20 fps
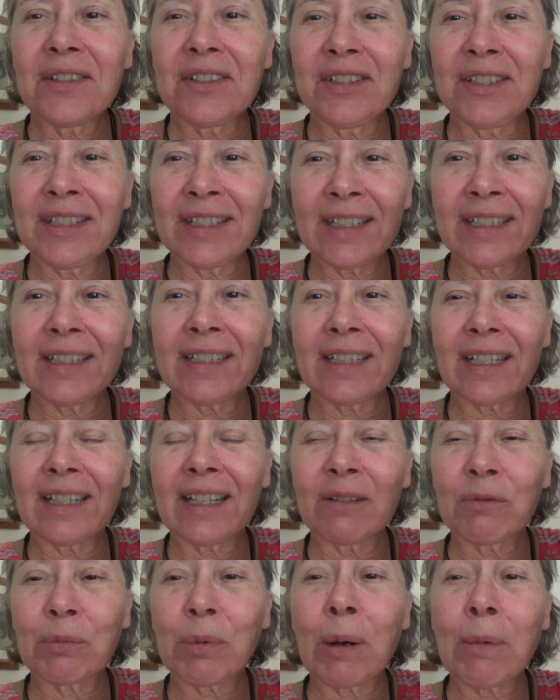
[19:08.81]
did
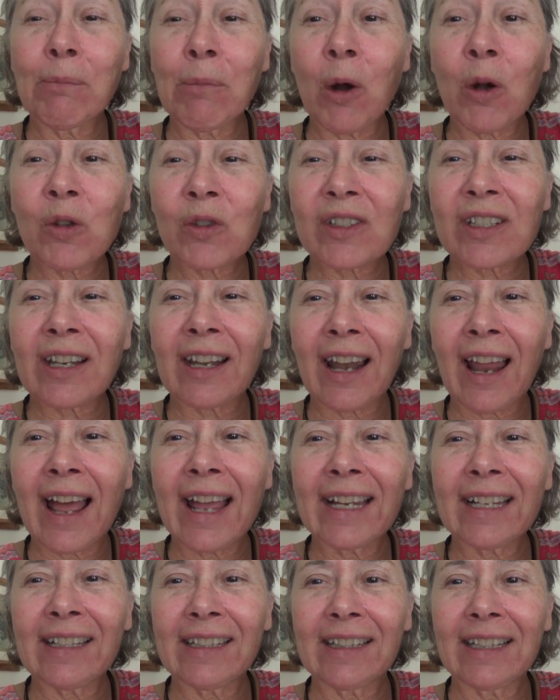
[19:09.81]
most
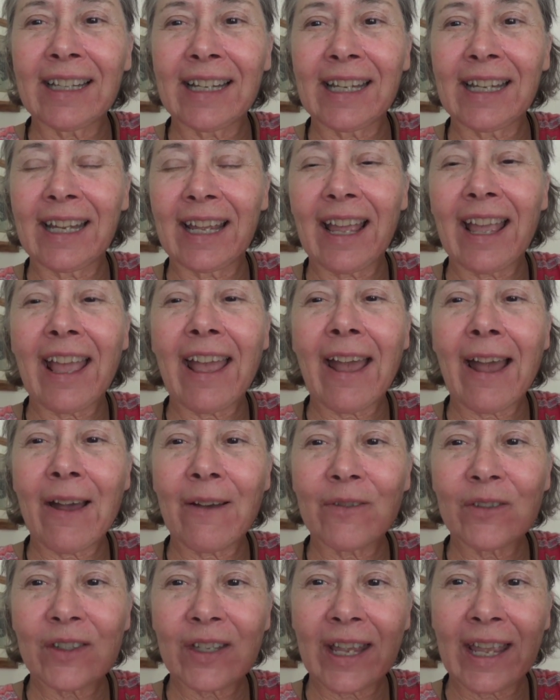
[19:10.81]
likely have